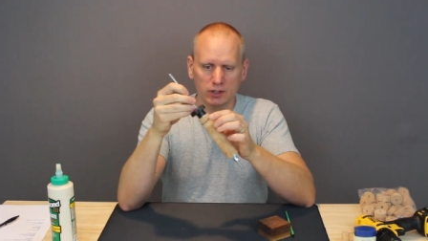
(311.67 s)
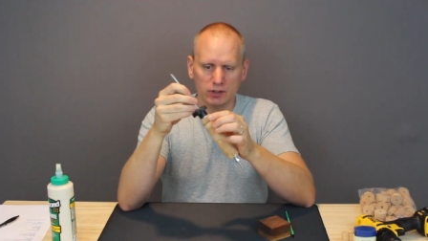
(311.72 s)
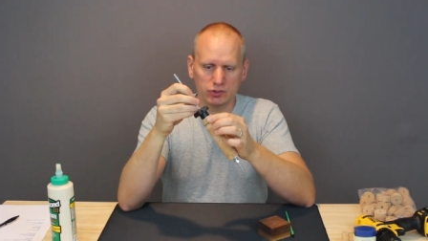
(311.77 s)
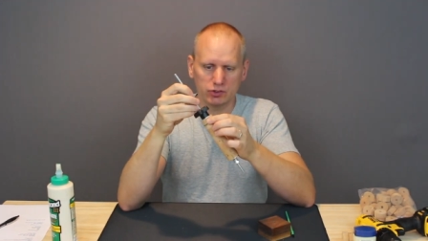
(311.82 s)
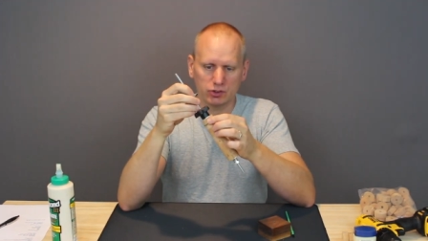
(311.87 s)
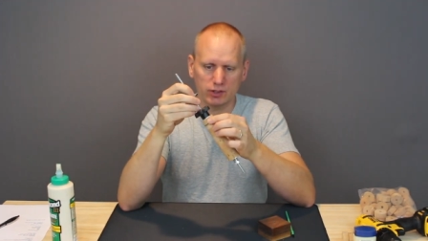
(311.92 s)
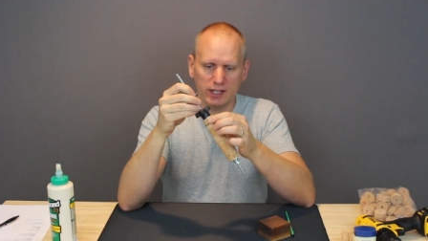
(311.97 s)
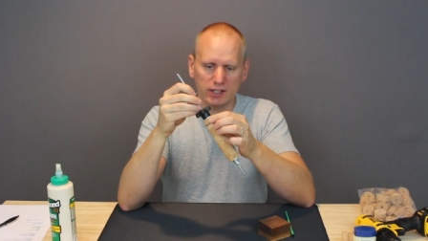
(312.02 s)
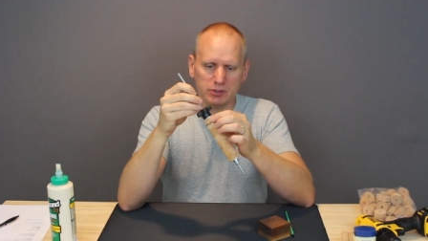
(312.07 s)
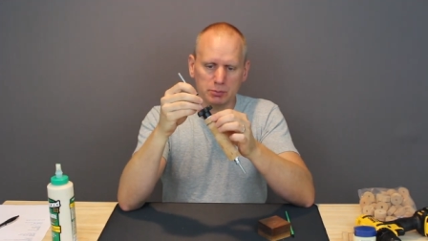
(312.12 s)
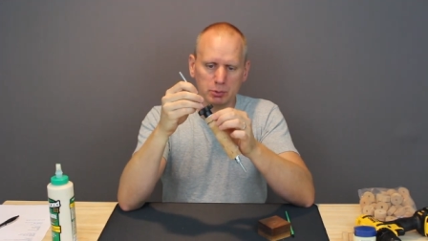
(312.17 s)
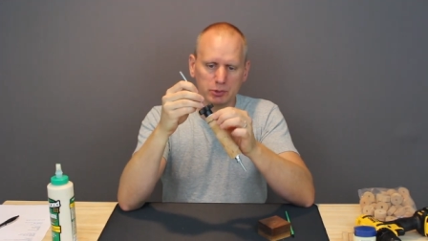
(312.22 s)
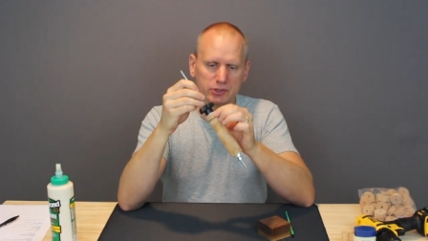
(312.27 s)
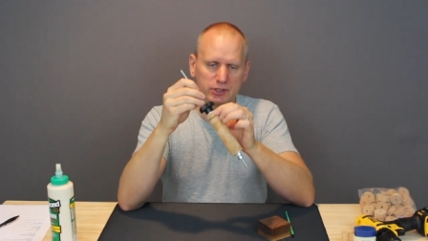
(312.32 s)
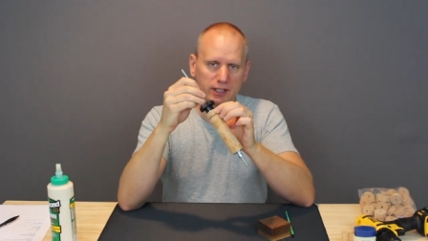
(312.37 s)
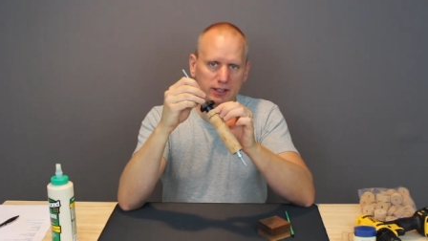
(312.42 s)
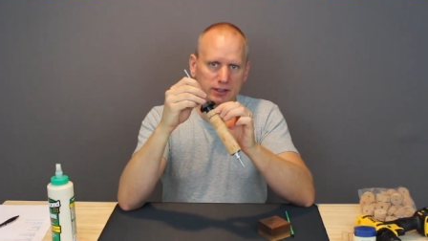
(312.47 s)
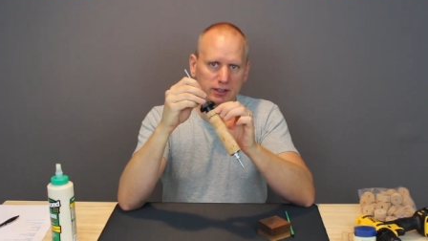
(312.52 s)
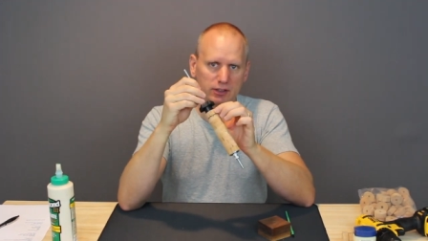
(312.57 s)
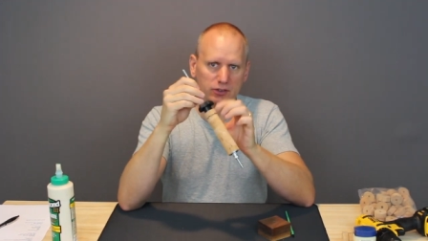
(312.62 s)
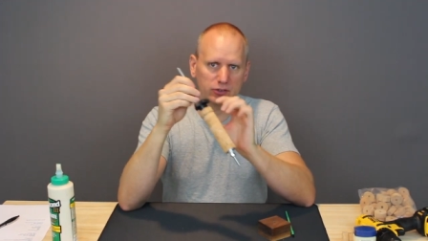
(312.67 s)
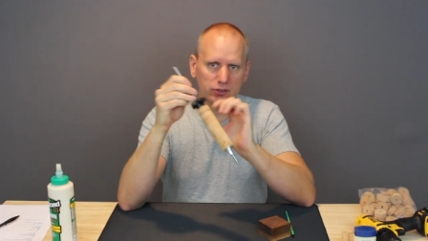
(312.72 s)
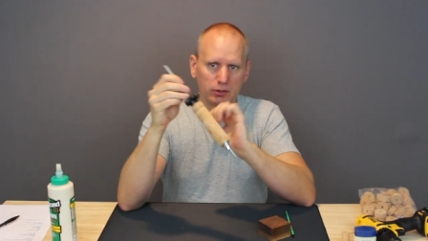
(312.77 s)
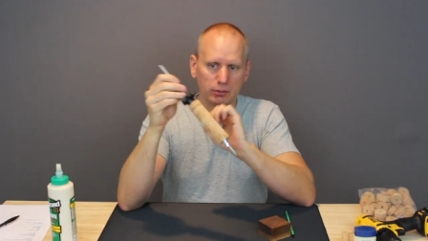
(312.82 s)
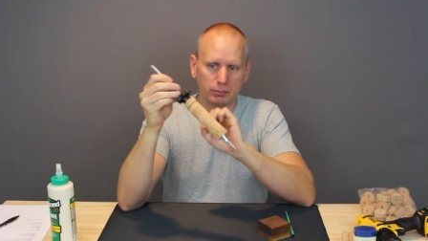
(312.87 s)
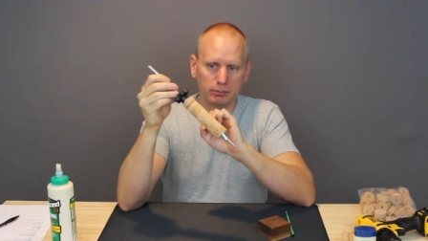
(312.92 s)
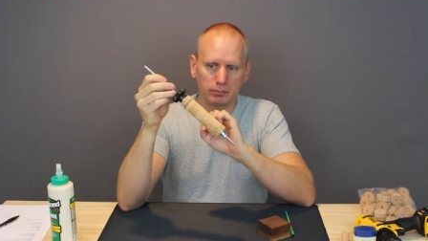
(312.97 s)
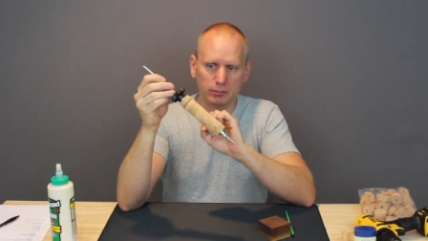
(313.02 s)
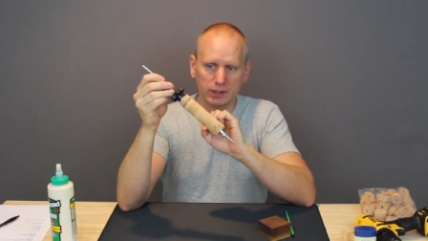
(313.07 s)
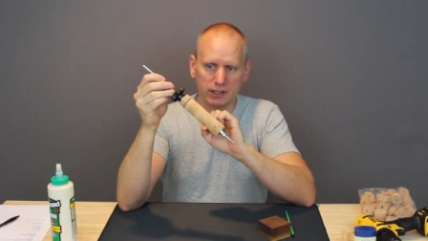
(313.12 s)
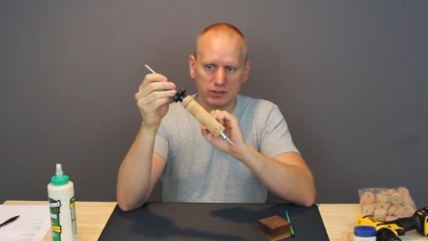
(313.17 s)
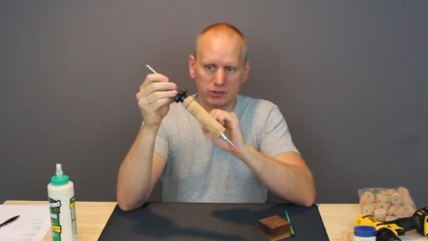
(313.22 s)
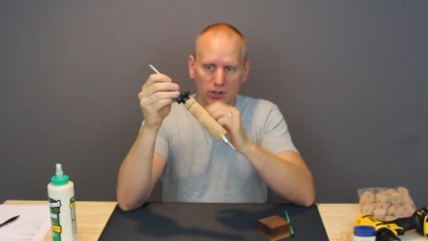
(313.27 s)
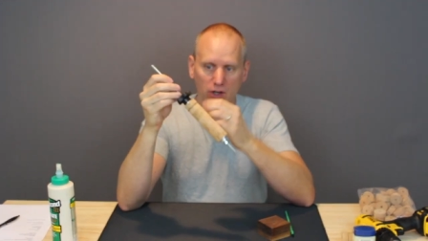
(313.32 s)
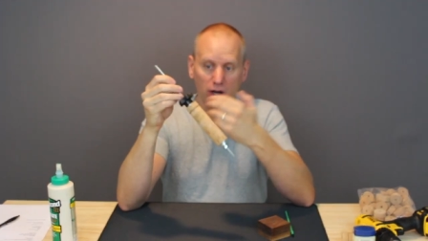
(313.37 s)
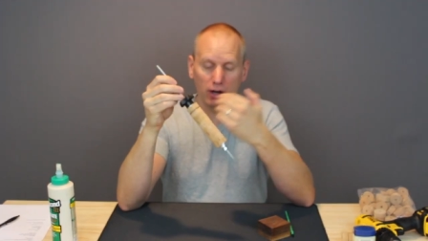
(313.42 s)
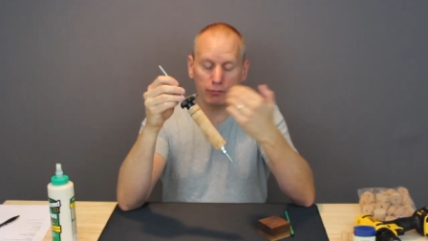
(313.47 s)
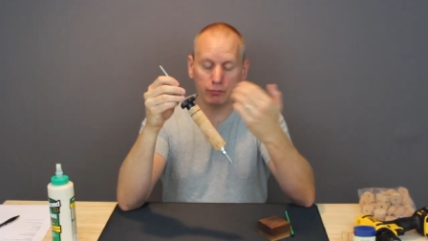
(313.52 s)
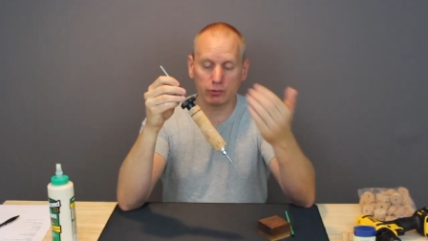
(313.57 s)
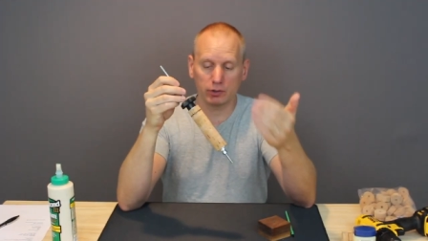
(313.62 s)
So that's that's
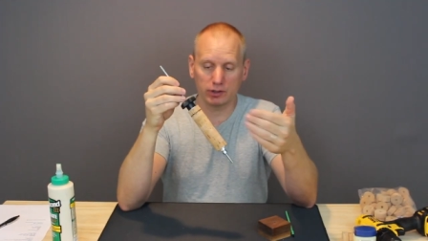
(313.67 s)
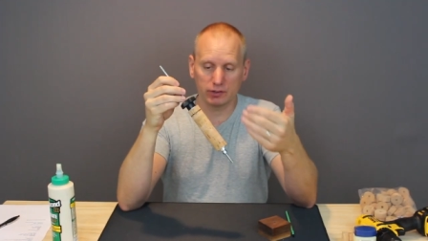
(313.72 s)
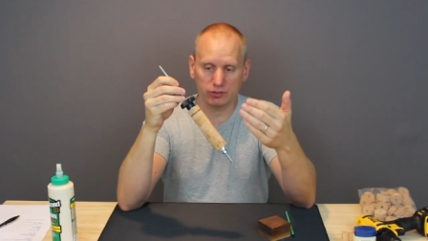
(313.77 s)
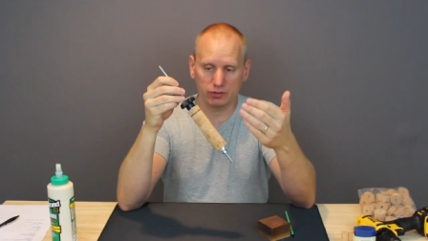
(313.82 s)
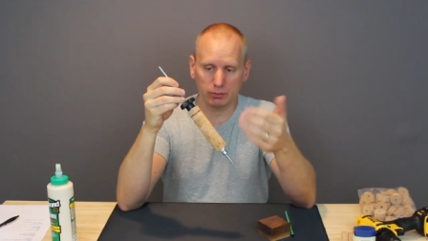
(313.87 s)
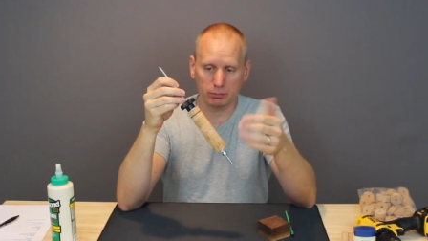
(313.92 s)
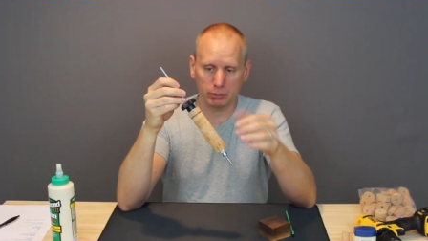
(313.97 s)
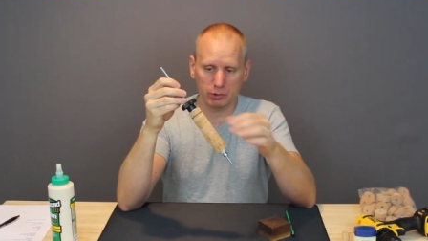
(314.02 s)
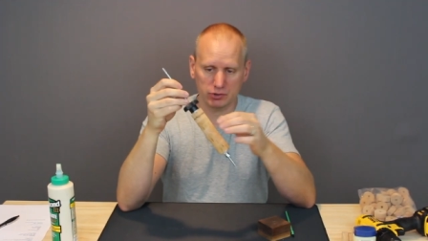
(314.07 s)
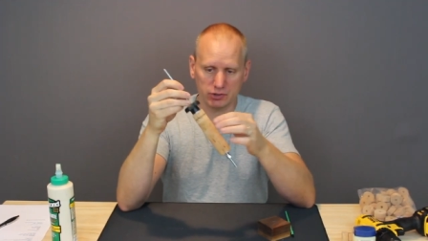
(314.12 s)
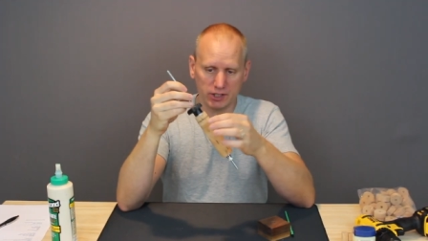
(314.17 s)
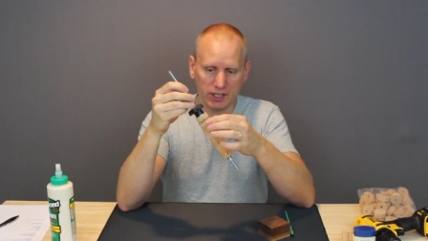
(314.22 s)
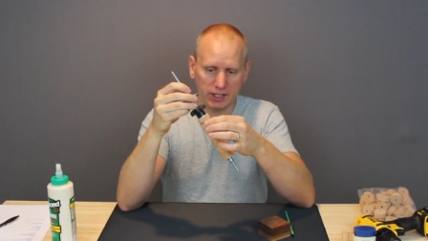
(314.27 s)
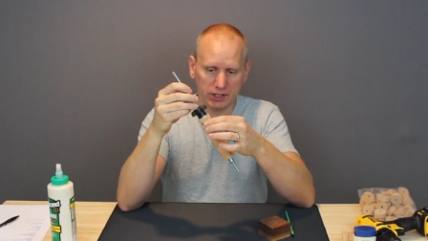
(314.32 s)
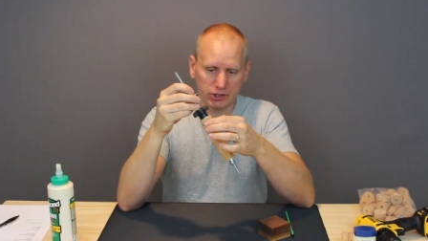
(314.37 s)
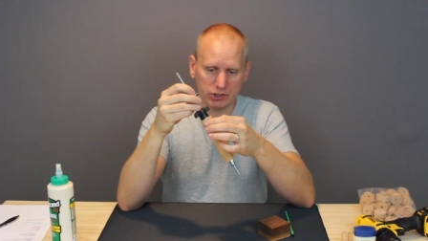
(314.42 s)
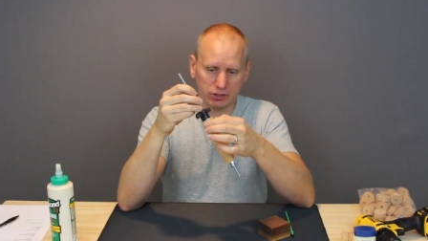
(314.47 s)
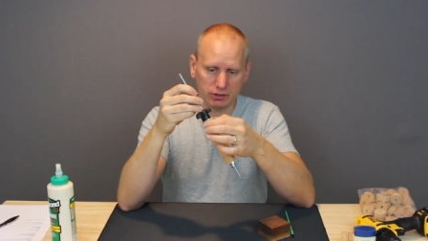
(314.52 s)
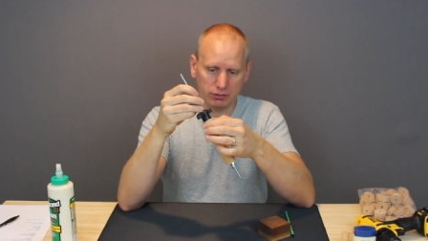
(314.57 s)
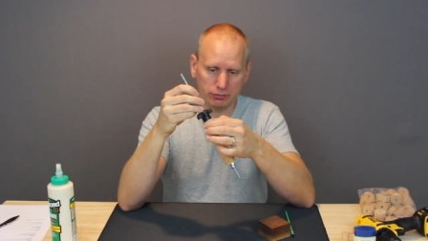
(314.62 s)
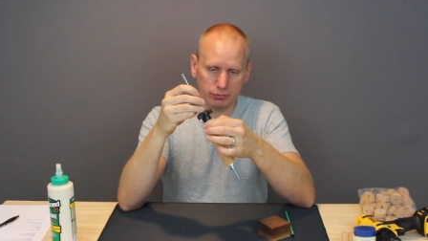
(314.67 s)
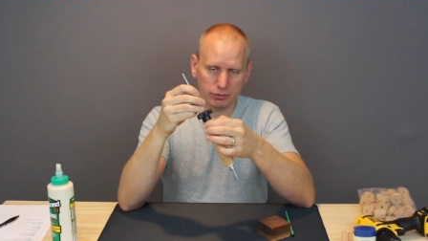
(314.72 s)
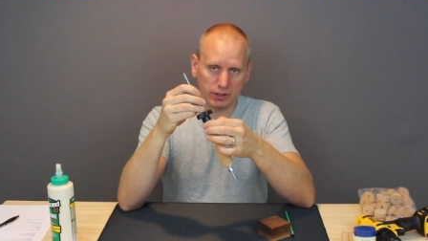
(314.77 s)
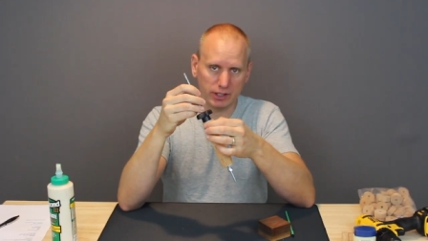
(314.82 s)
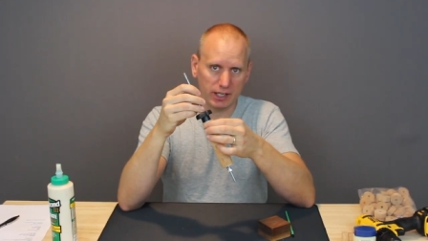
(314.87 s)
offering some protection for